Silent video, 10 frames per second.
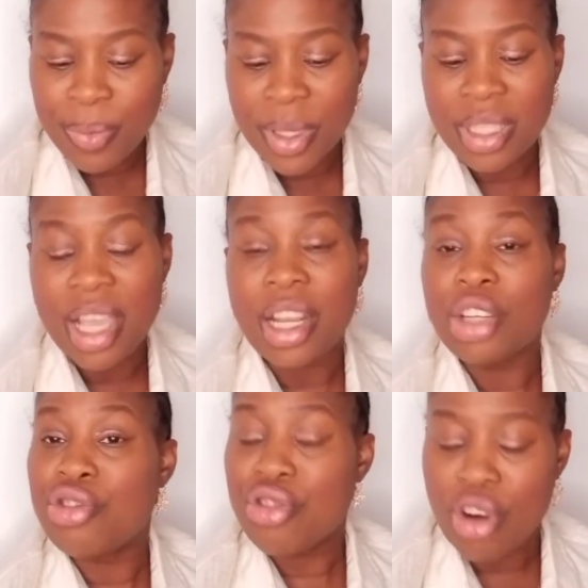The
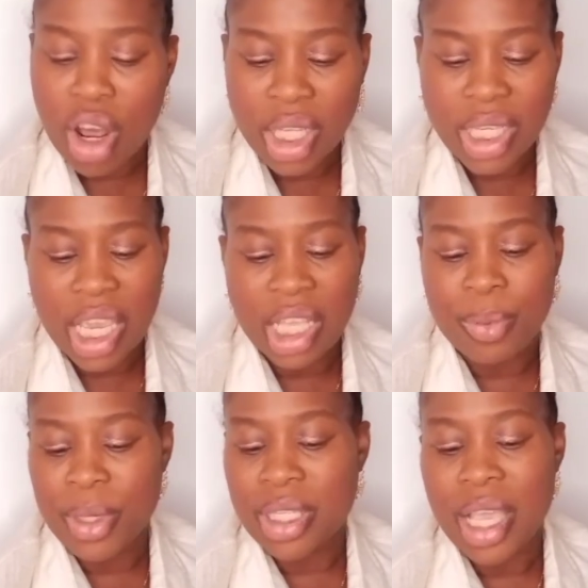trout,
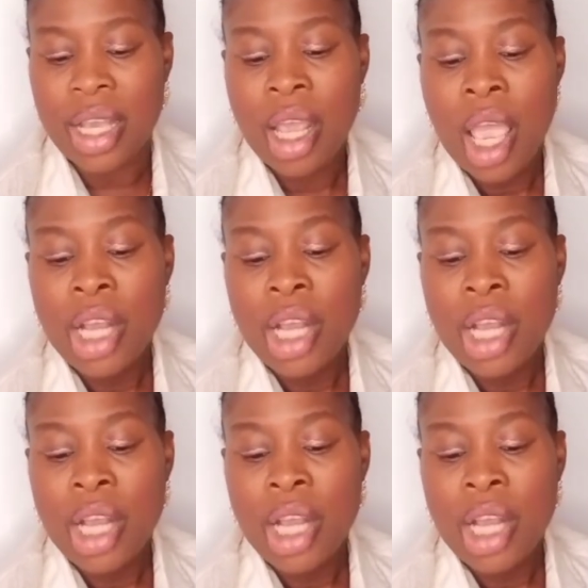8%.